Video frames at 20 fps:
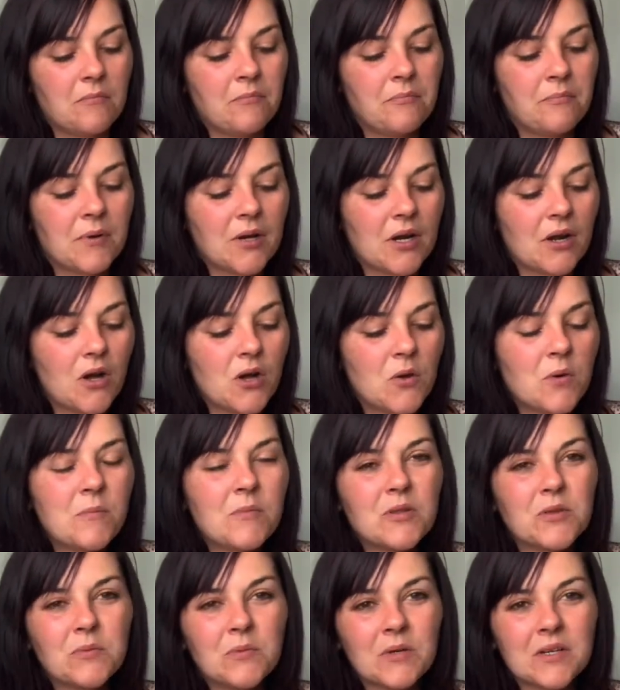but I
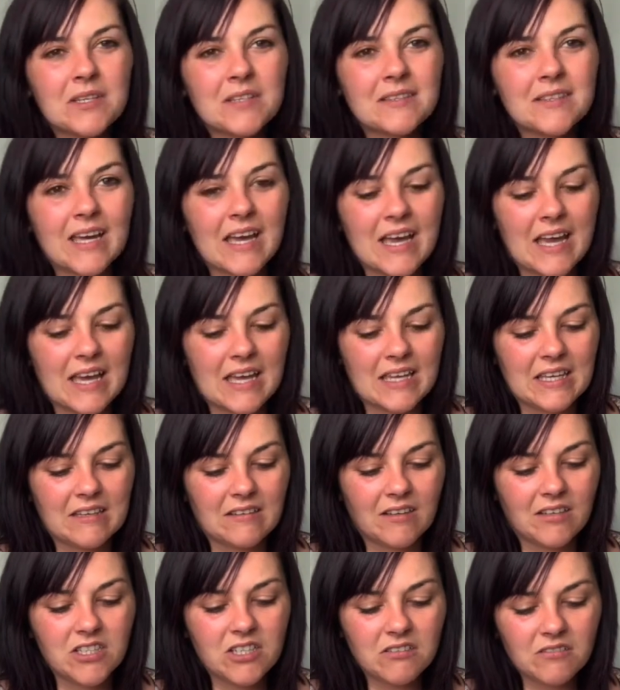almost want to say,
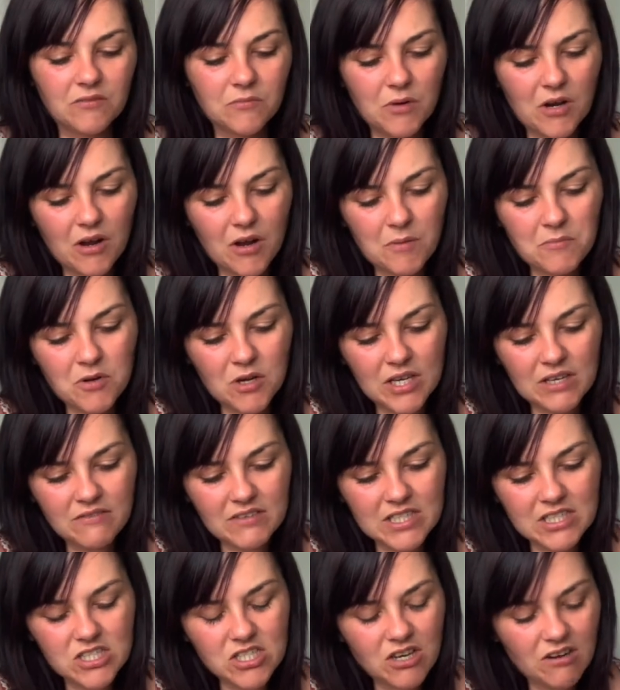I'm not
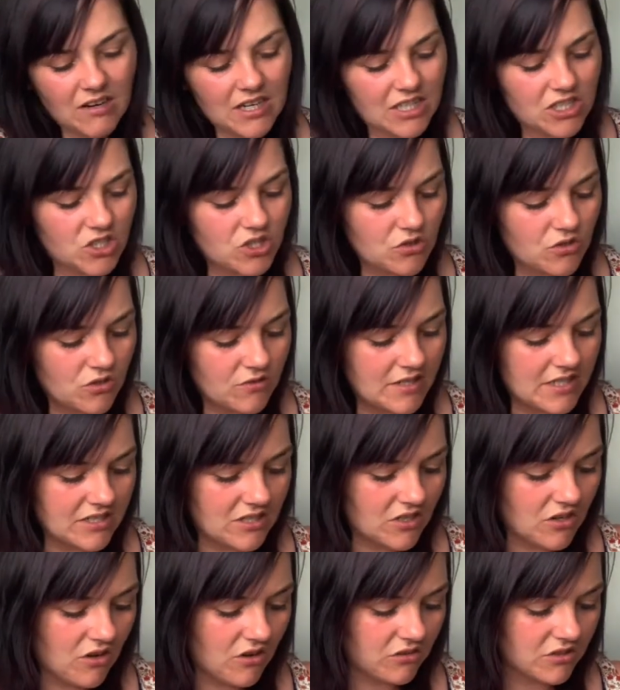even entirely sure it's
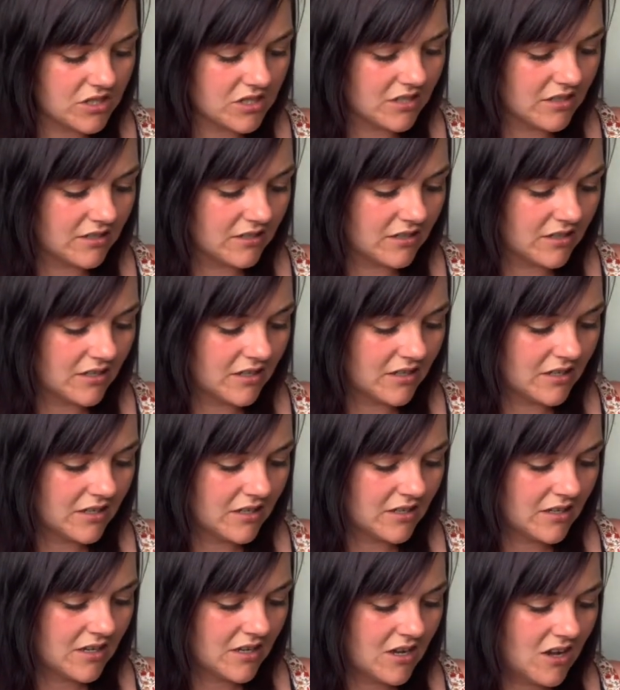a cotton.
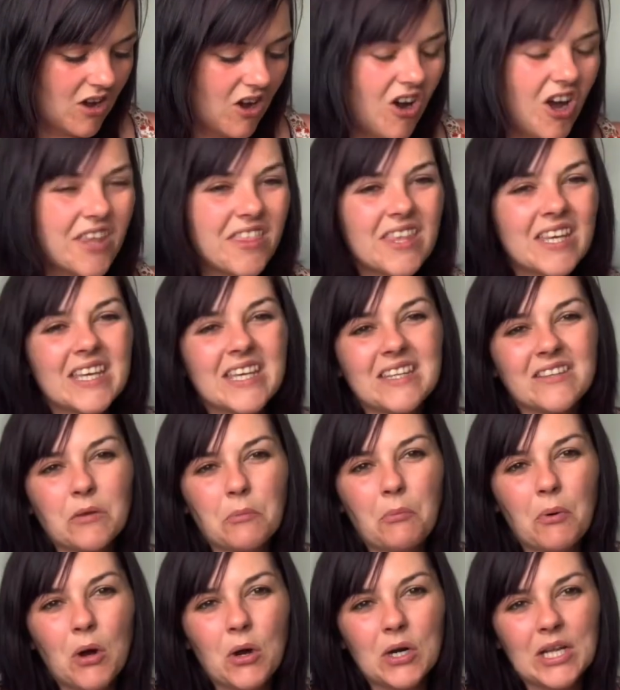I think it's a
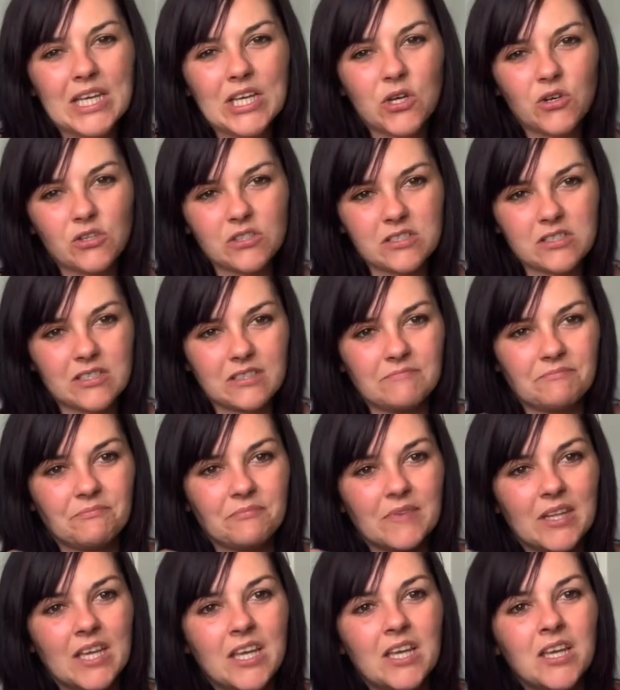poly cotton,
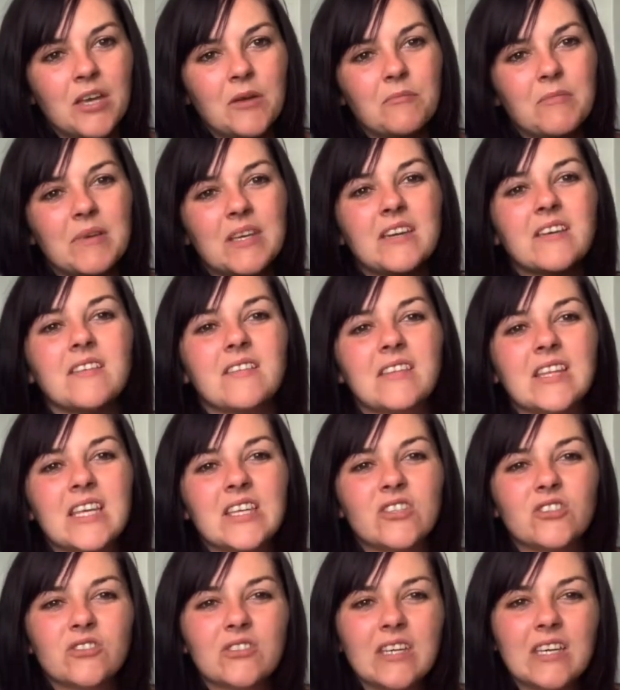because
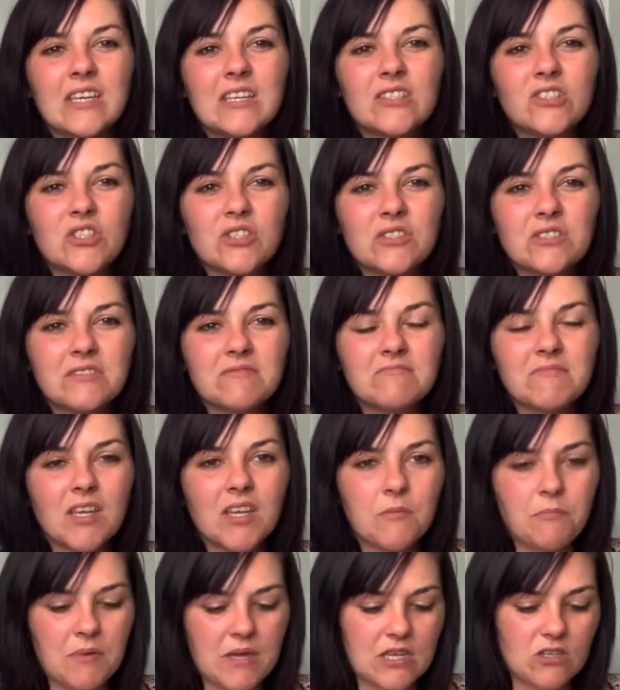it's just a
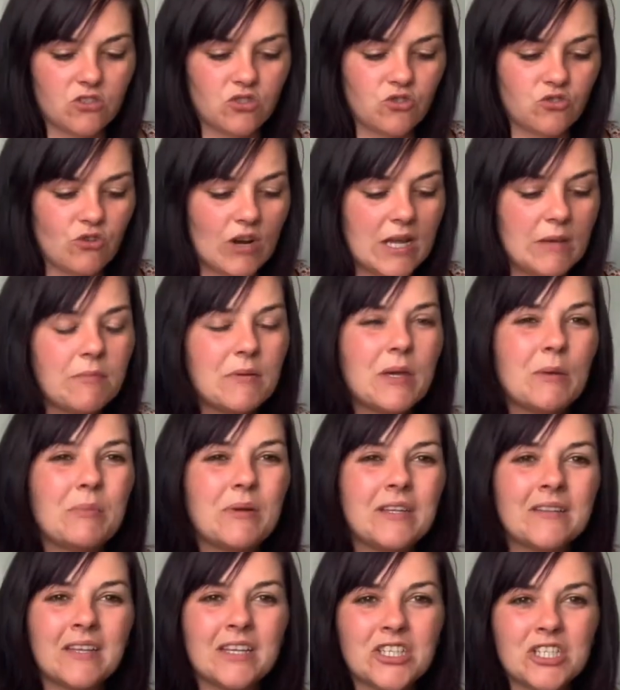bit drapier, but
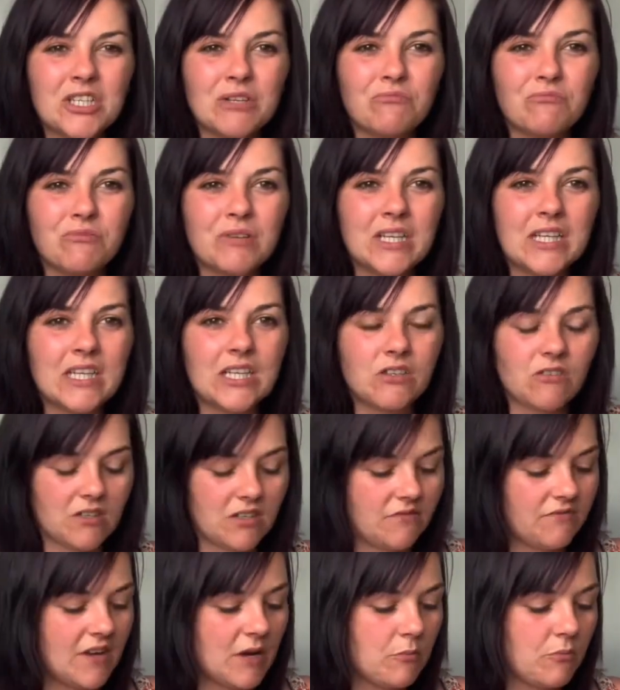it's actually a really nice
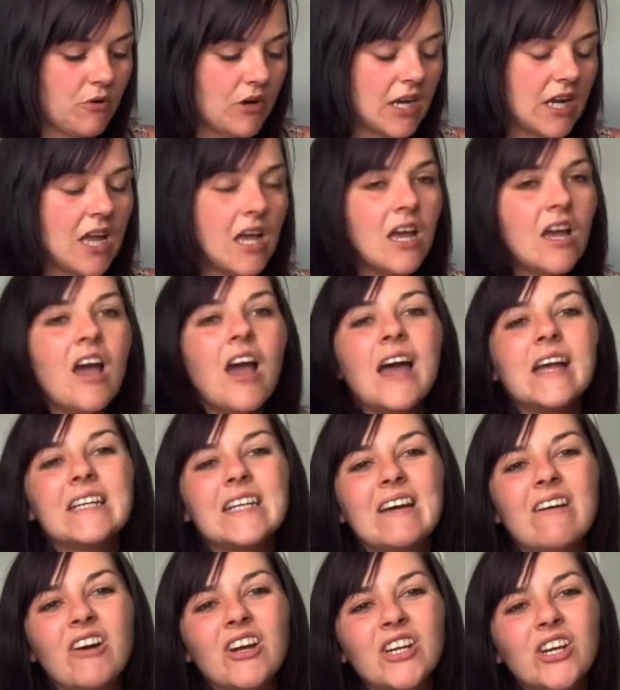fabric.
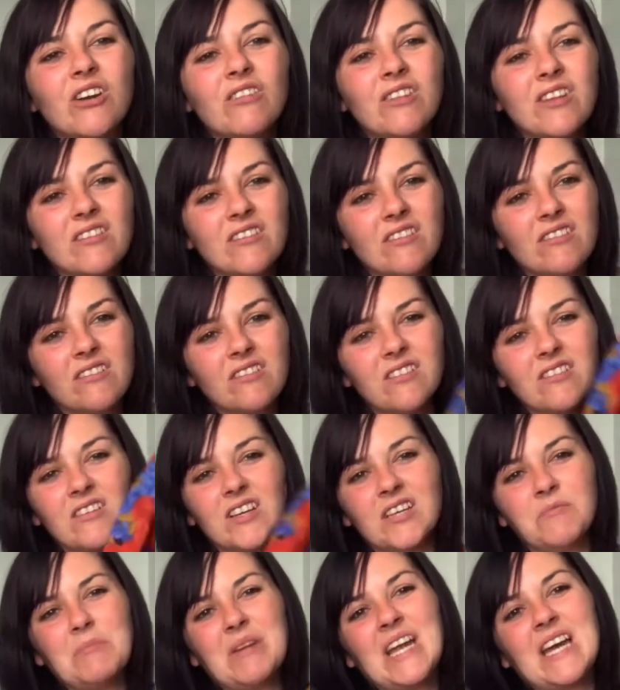Now, I know this looks
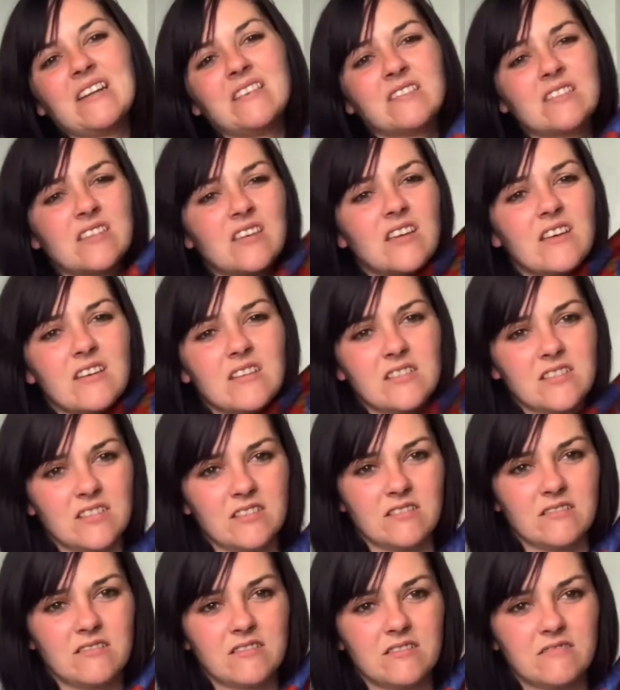like my nan's
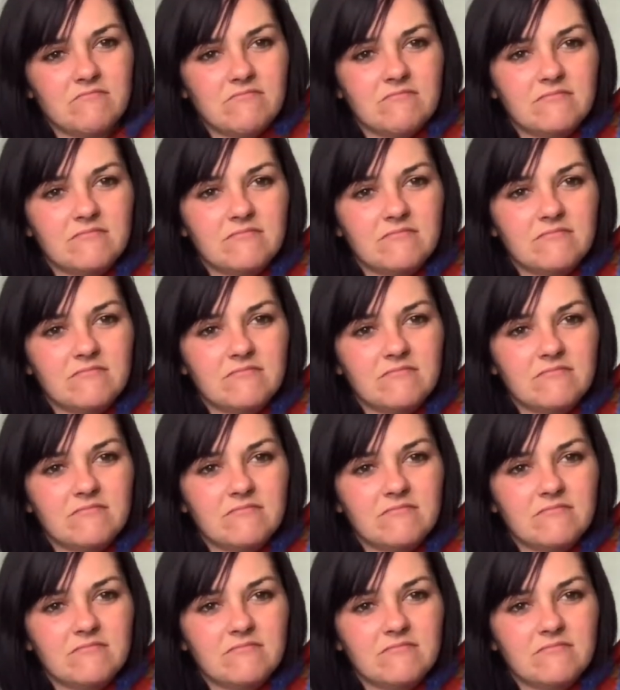curtains,